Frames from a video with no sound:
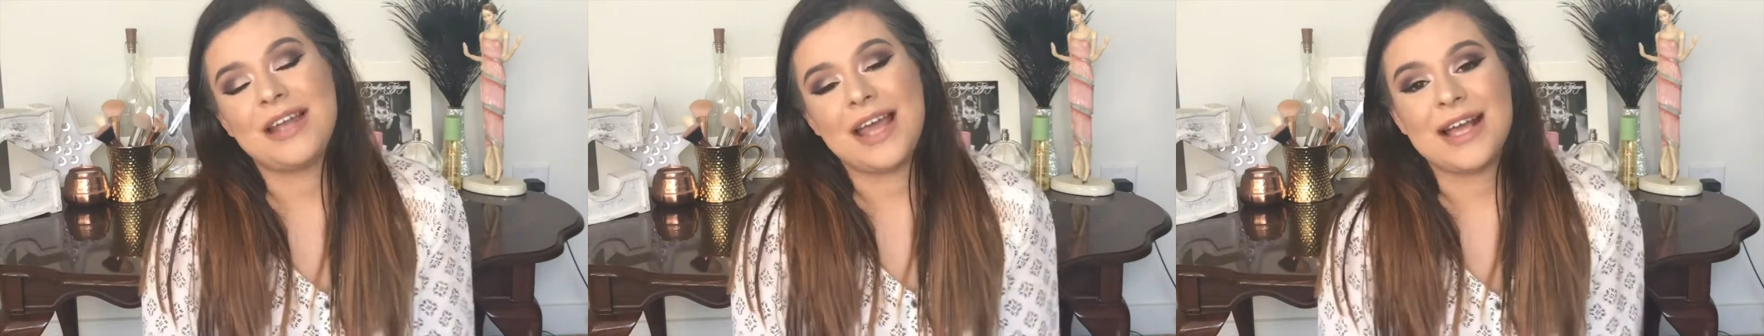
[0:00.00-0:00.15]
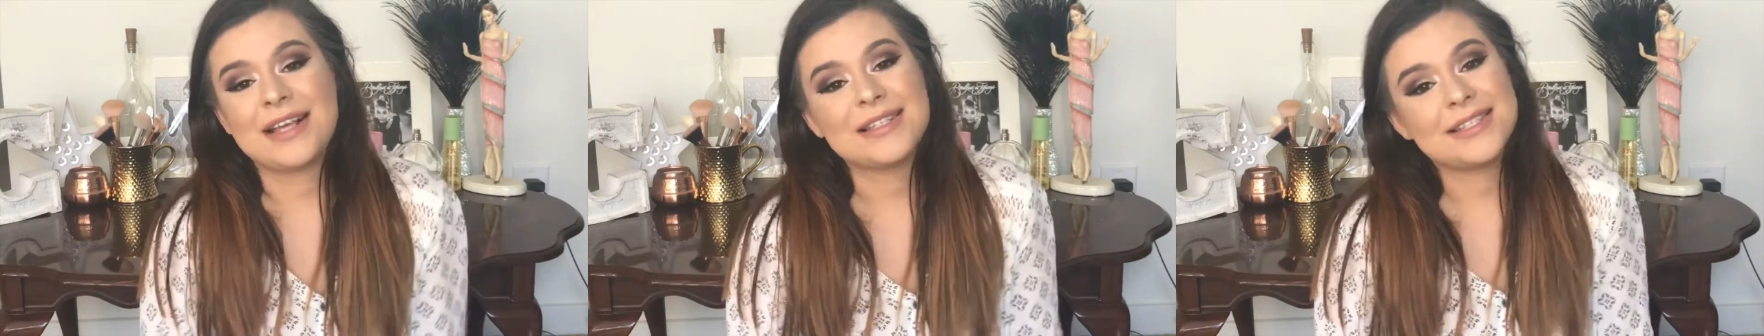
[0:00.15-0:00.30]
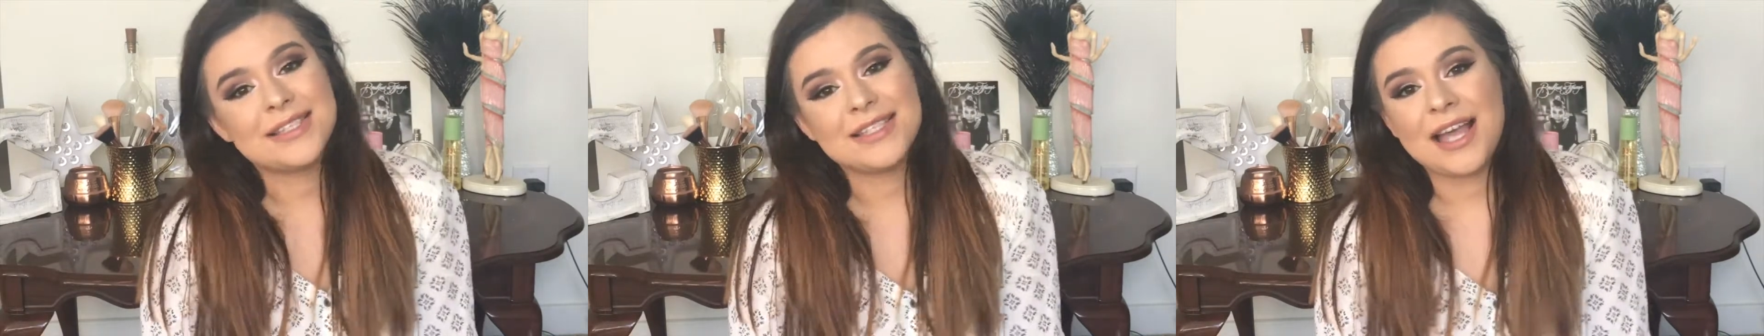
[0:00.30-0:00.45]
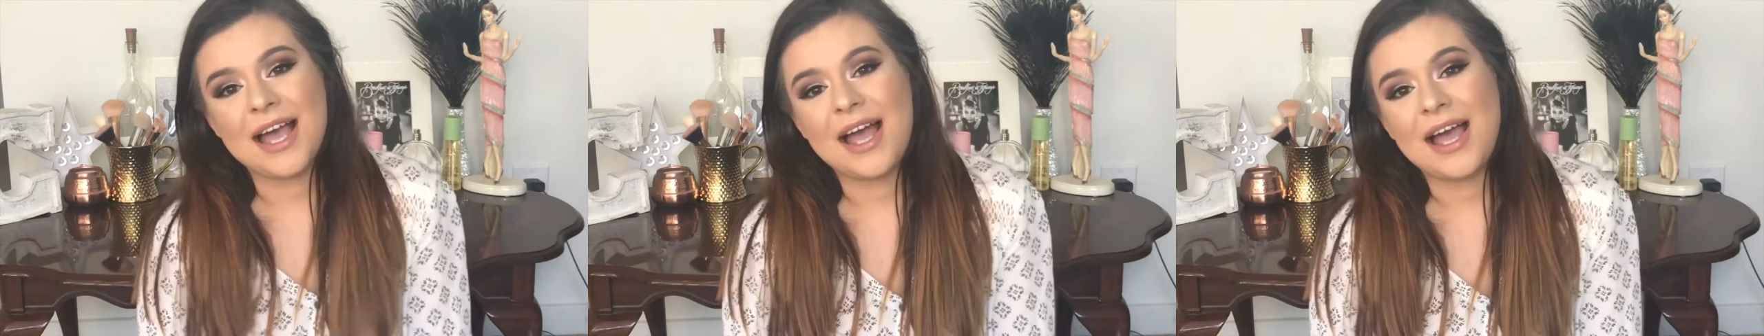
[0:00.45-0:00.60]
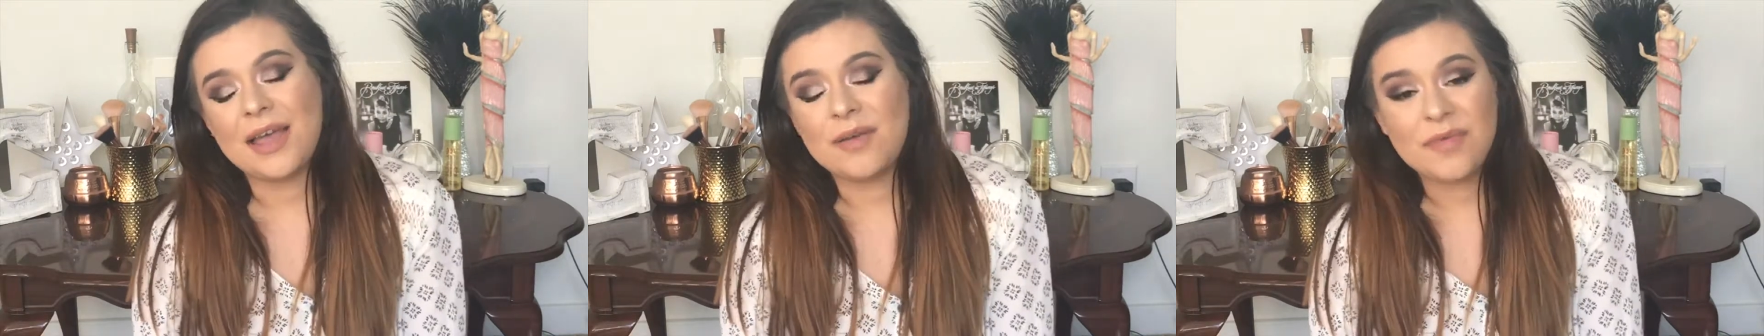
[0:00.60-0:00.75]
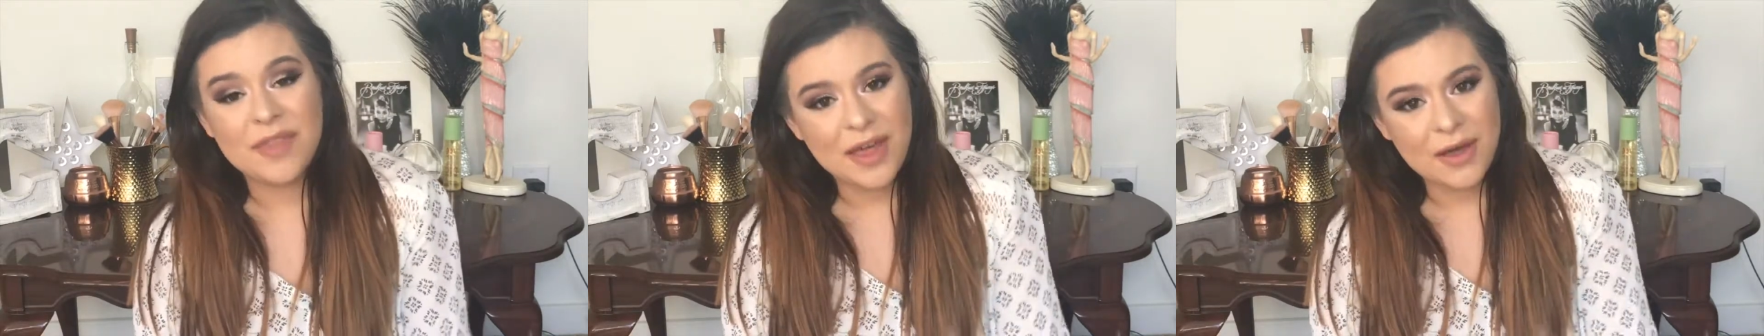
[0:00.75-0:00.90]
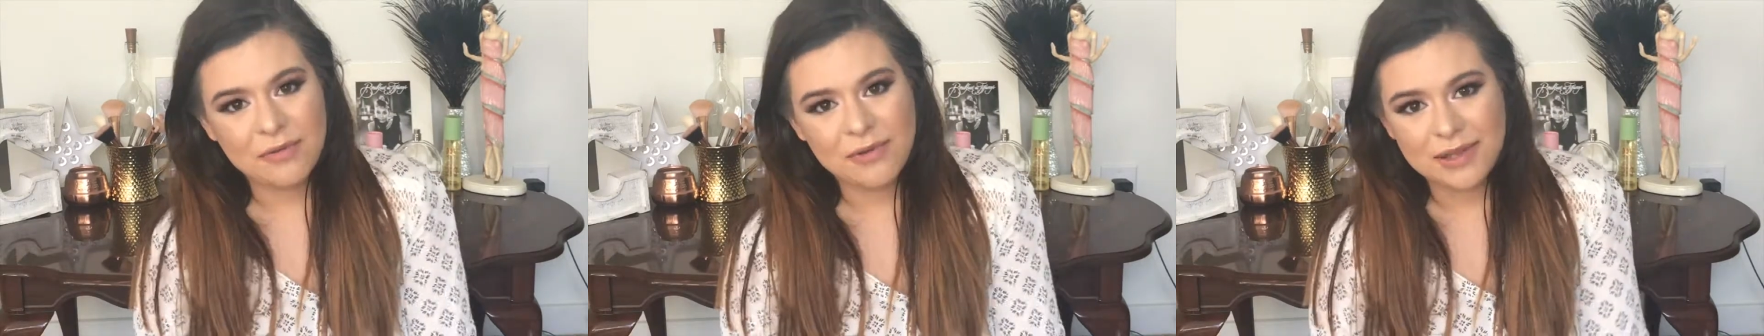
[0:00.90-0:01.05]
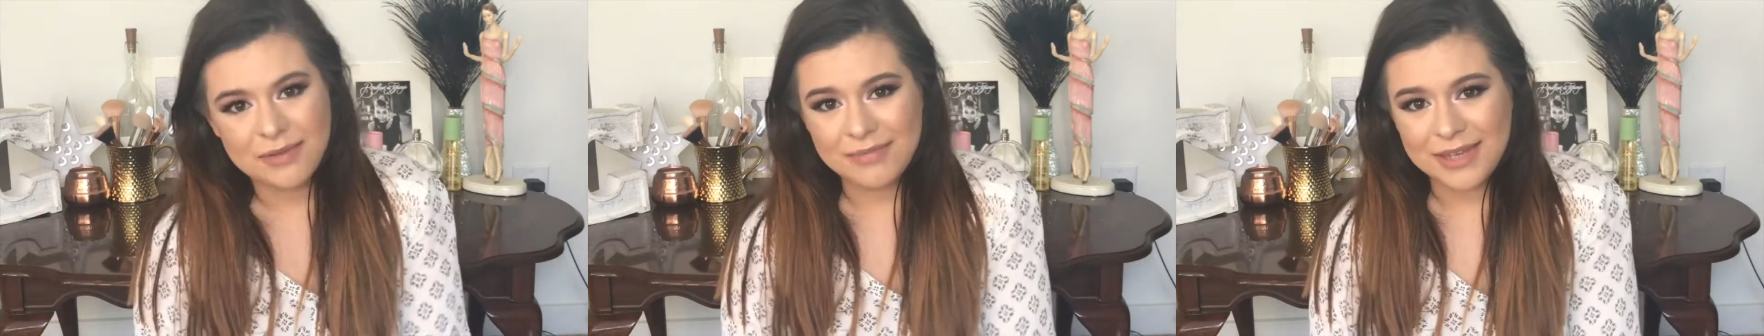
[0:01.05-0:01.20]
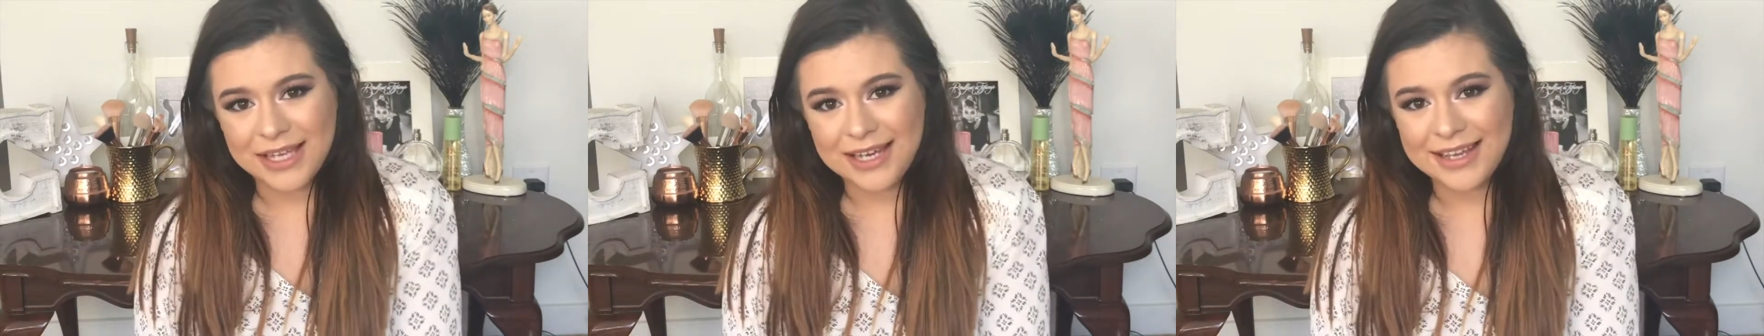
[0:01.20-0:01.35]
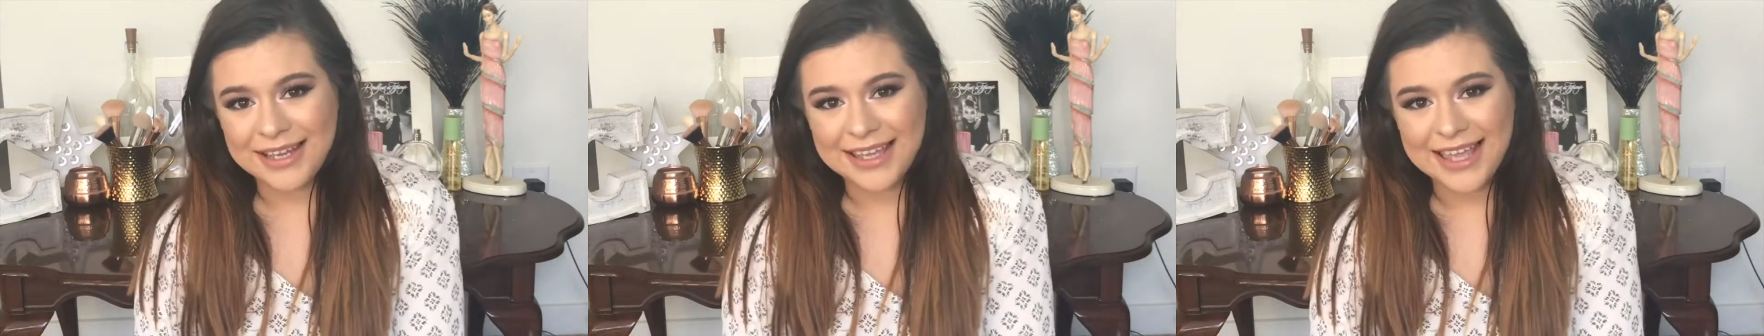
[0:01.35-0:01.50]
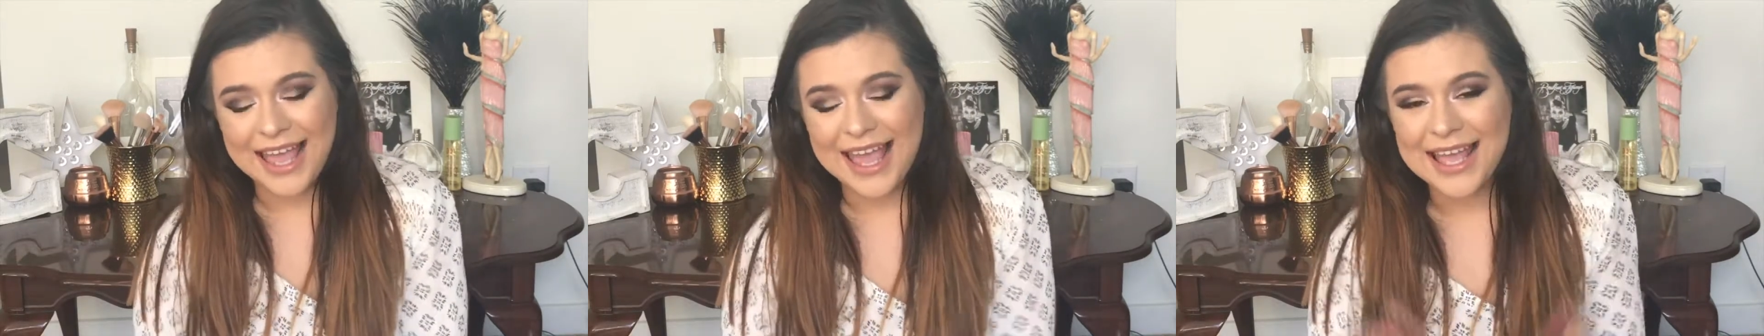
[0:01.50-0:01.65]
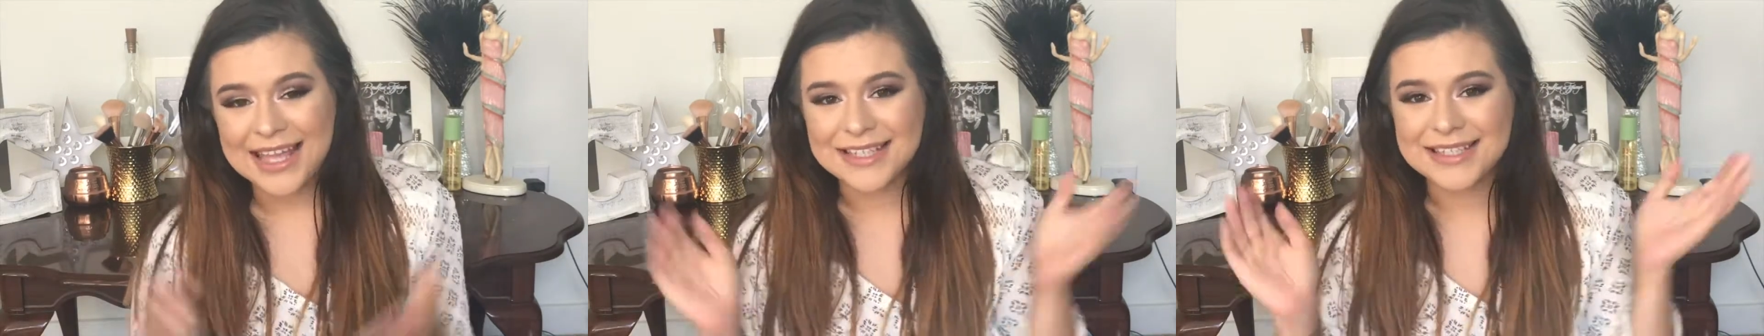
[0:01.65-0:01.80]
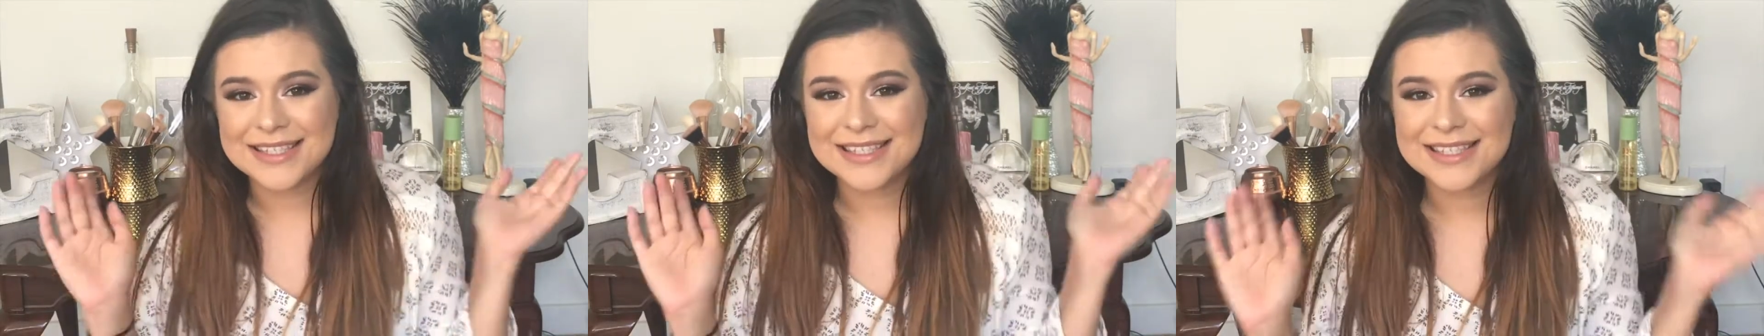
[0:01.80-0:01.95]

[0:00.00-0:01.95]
next time that we meet again,